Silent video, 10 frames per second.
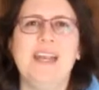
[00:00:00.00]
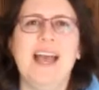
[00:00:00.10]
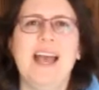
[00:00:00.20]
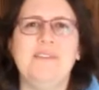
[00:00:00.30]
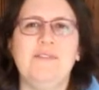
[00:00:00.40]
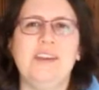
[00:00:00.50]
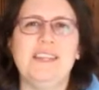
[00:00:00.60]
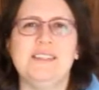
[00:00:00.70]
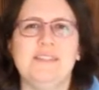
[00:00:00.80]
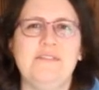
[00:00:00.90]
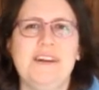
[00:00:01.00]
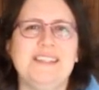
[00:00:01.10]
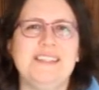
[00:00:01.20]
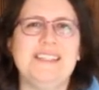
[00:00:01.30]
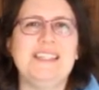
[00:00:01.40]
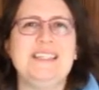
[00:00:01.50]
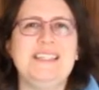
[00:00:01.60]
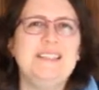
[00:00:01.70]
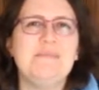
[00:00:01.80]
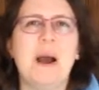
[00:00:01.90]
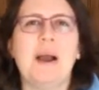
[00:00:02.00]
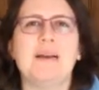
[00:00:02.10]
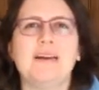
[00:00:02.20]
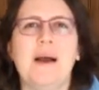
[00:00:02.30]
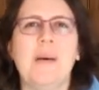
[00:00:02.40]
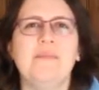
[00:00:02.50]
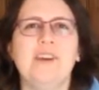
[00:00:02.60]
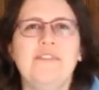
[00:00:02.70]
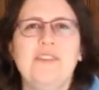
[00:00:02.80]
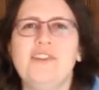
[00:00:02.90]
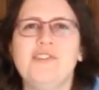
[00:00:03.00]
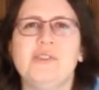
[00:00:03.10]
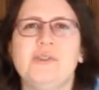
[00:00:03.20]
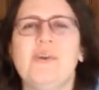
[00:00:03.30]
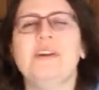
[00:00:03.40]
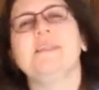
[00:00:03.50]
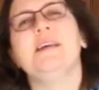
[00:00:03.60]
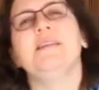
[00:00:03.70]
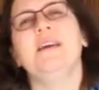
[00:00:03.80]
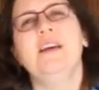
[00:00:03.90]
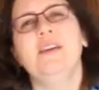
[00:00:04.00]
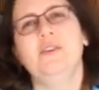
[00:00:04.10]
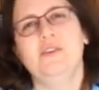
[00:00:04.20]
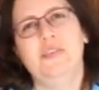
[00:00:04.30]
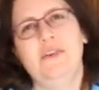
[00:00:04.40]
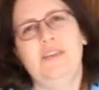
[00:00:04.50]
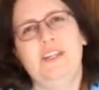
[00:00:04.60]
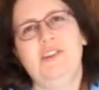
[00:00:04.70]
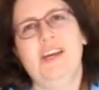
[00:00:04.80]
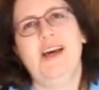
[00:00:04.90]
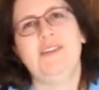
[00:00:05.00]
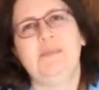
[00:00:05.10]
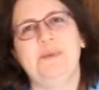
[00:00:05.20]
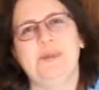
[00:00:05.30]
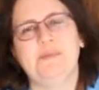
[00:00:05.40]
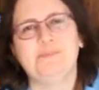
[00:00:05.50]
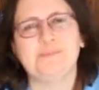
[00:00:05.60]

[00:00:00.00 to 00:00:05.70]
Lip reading: and if you're into fantasy, steampunk, adventure stories, then you should definitely check out this book.